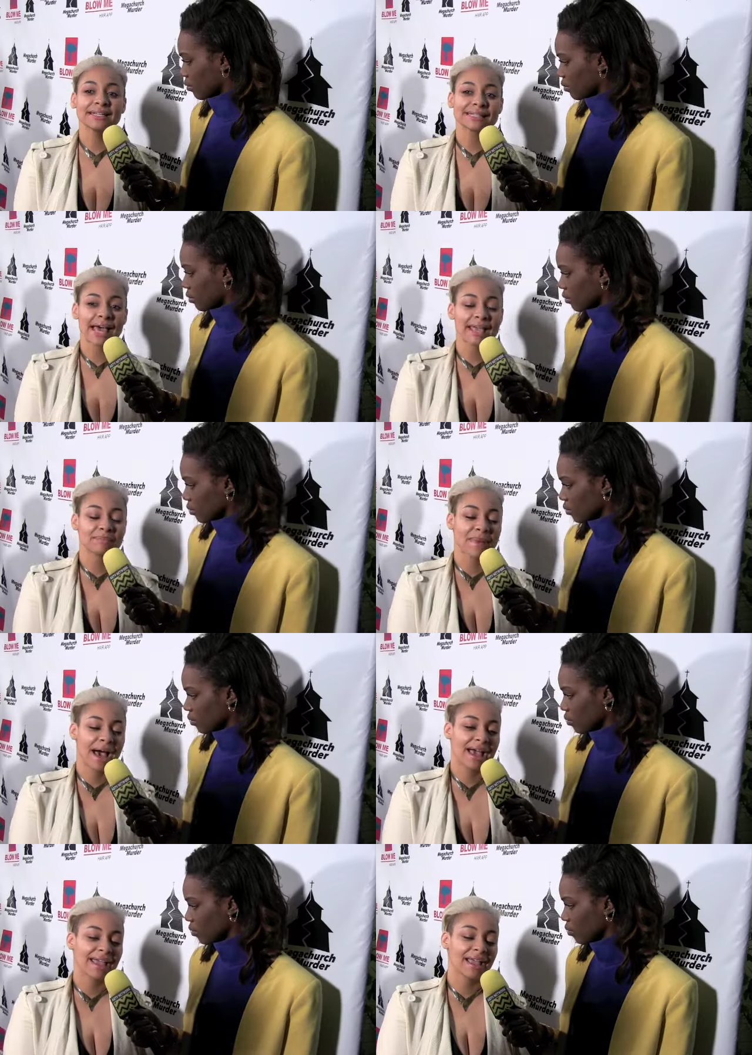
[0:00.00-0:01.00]
Speaker 1: is like
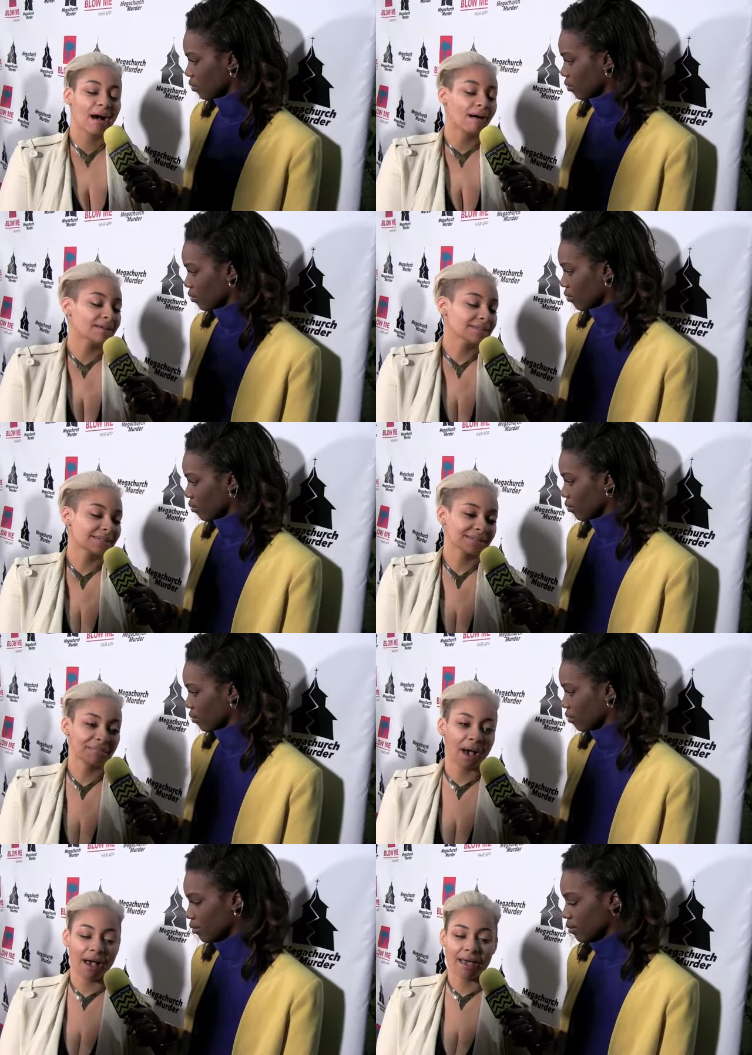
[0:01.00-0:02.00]
my aunt,
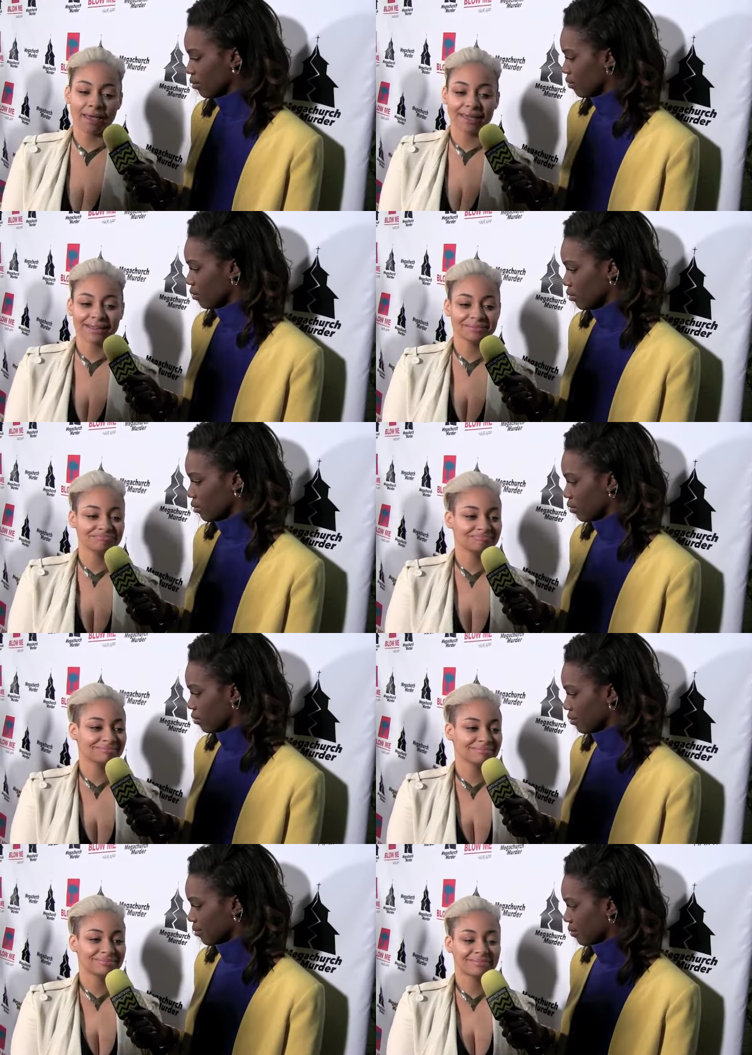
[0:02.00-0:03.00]

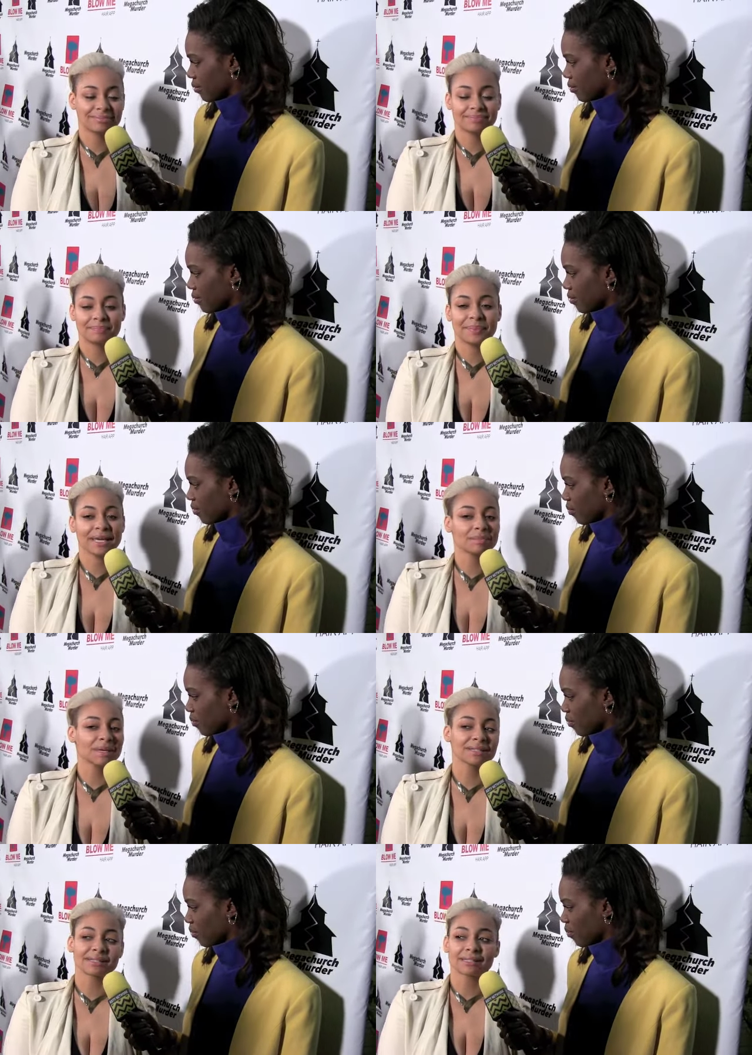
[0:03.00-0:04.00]
my big,
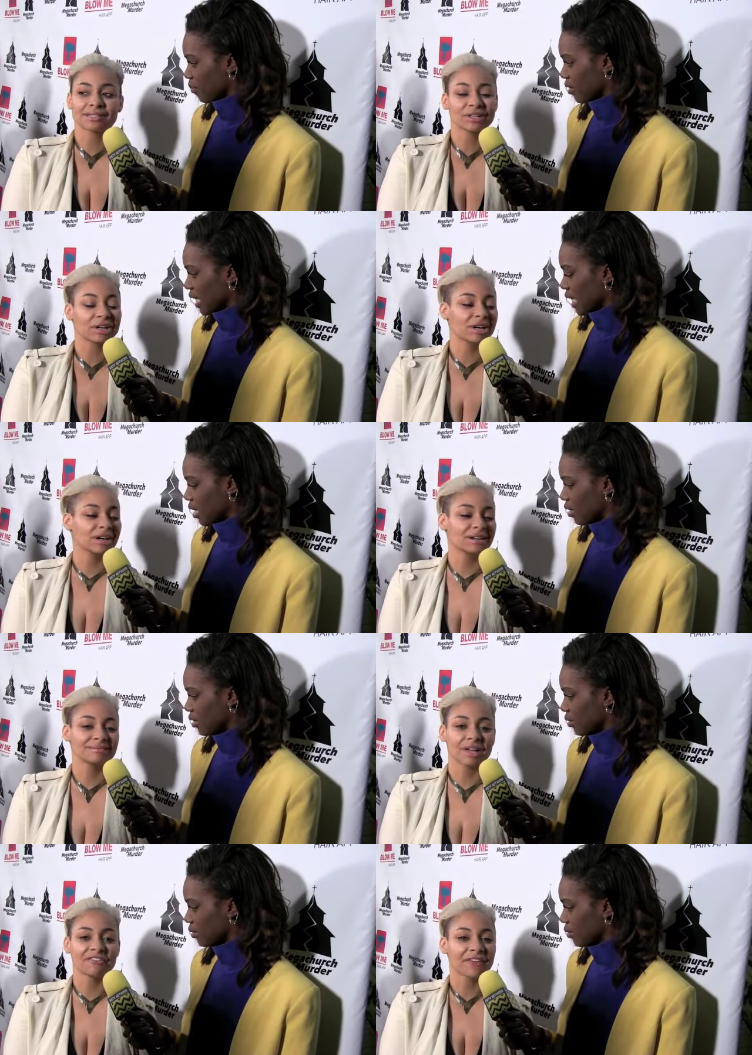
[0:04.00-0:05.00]
big sister,
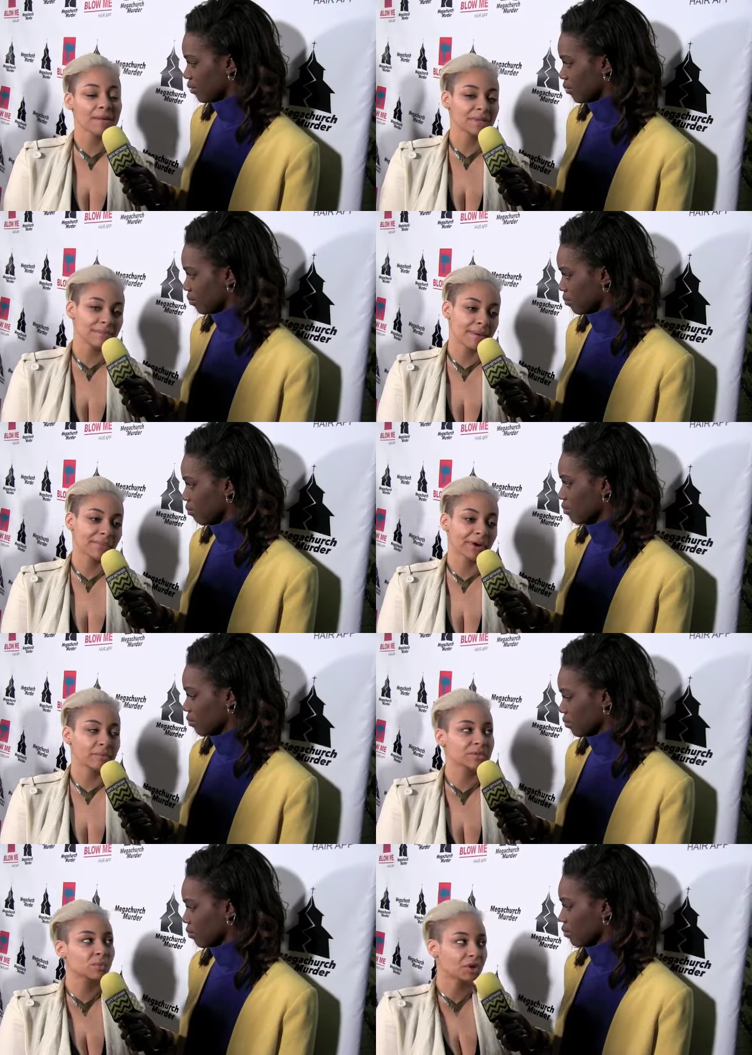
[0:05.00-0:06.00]
a family member. It
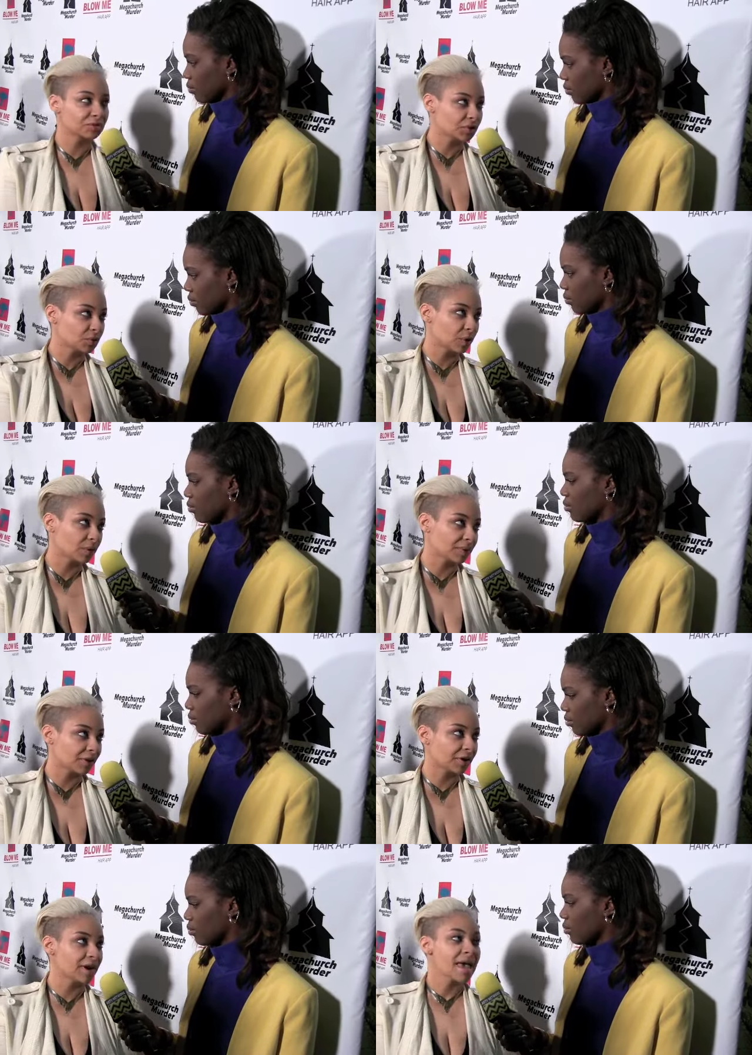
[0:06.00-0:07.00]
was wonderful to work with
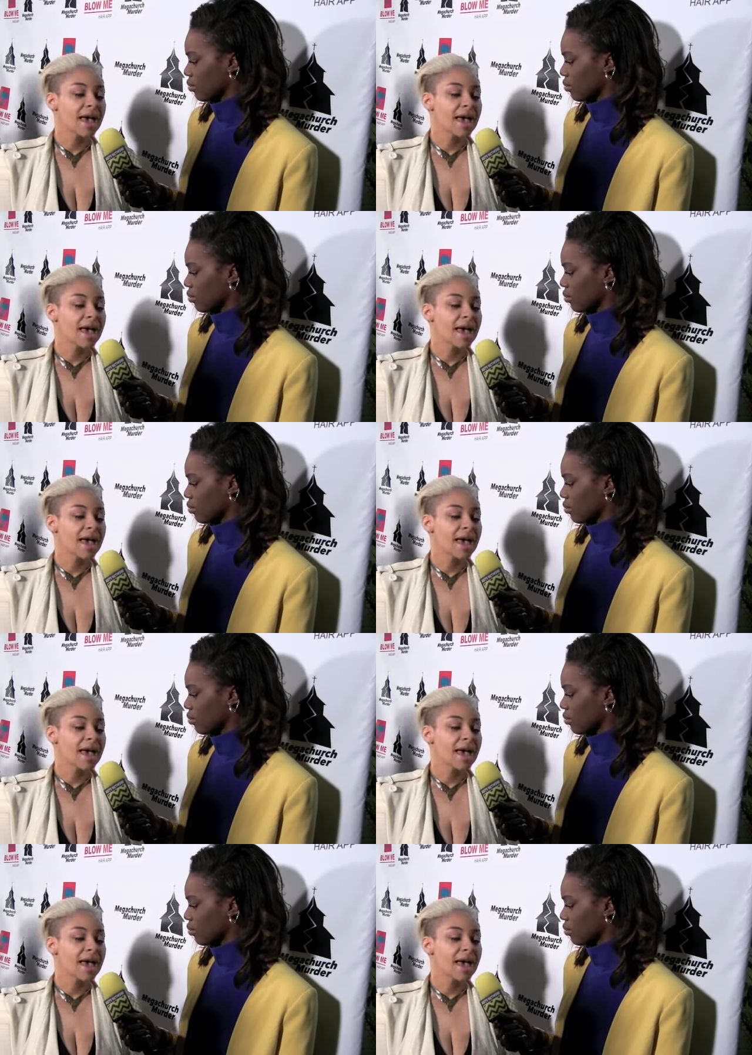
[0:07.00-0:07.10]
her.